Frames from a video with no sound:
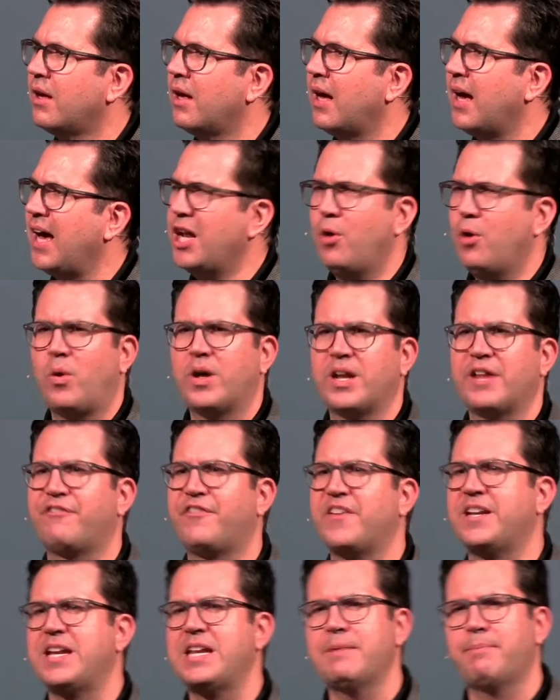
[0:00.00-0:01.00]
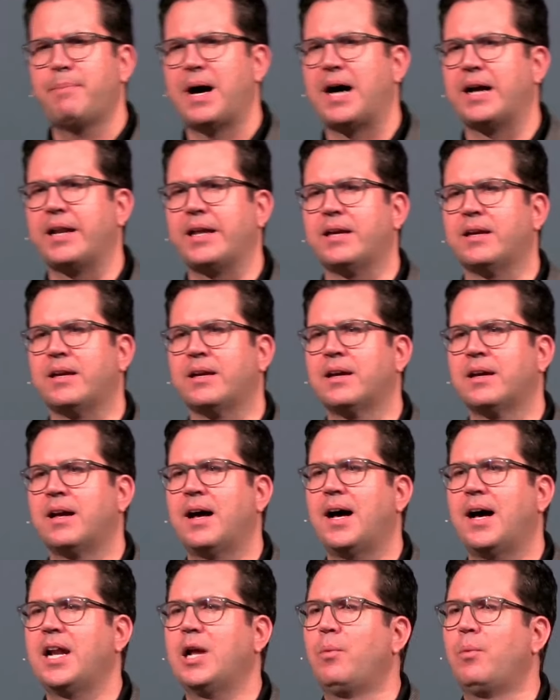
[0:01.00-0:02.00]
I don't want to offend anybody.
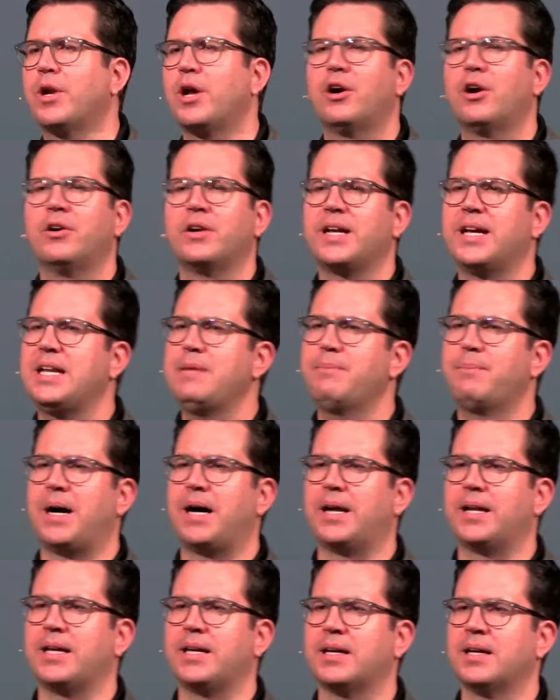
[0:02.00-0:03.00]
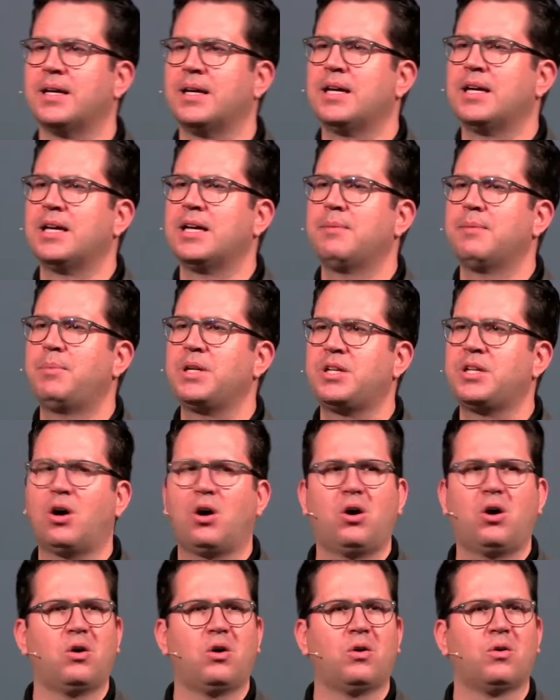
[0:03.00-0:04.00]
I don't want to hurt anybody. But
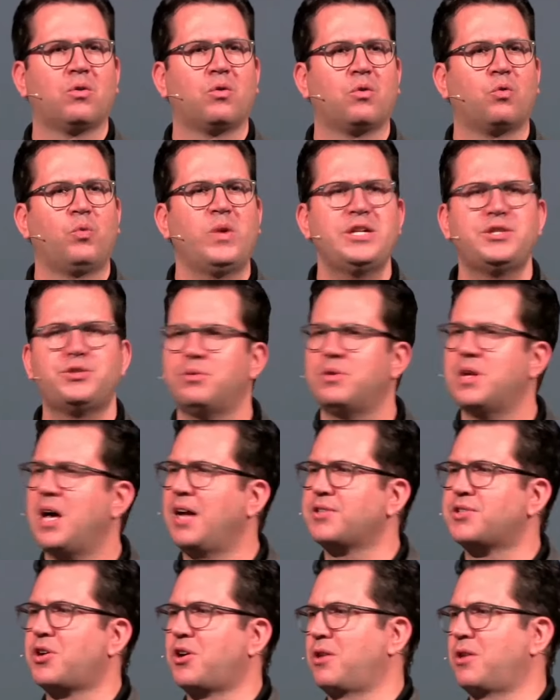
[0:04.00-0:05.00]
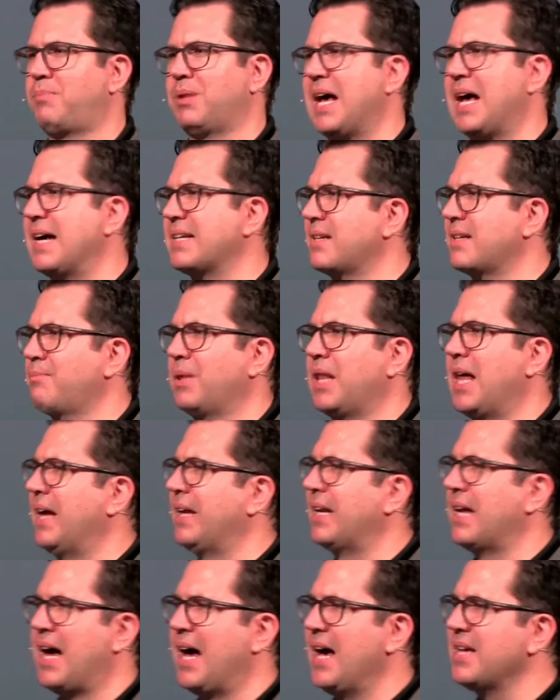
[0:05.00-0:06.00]
y'all, we do not turn blind
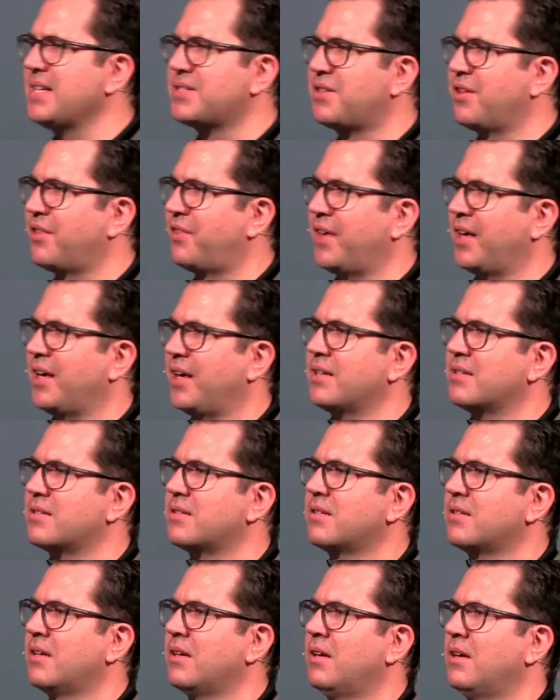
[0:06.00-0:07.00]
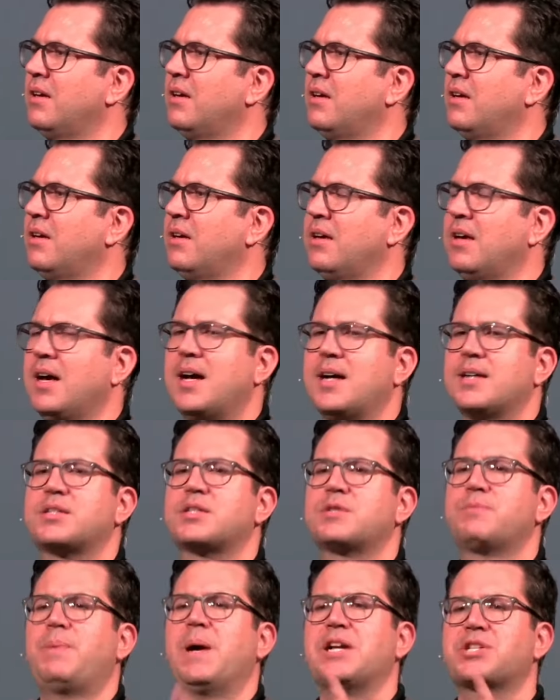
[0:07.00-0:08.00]
eyes to things,
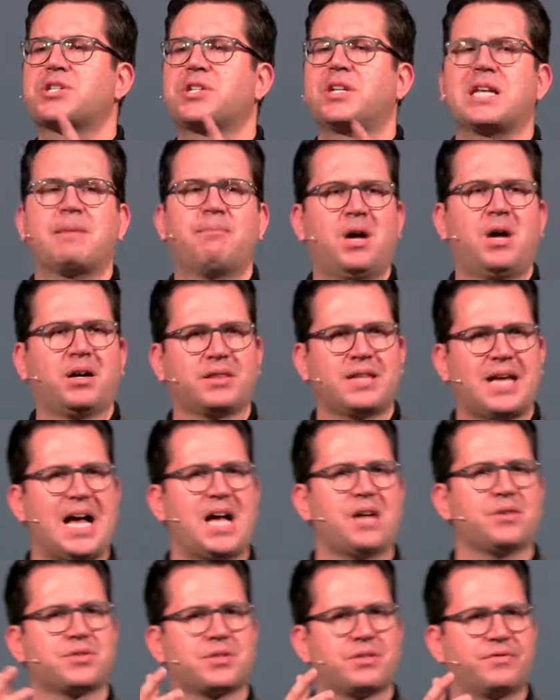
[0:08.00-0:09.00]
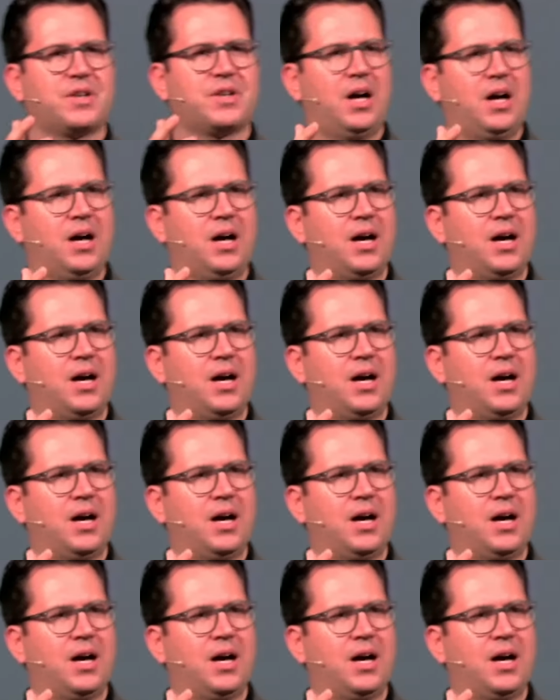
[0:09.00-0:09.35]
especially among the house of God.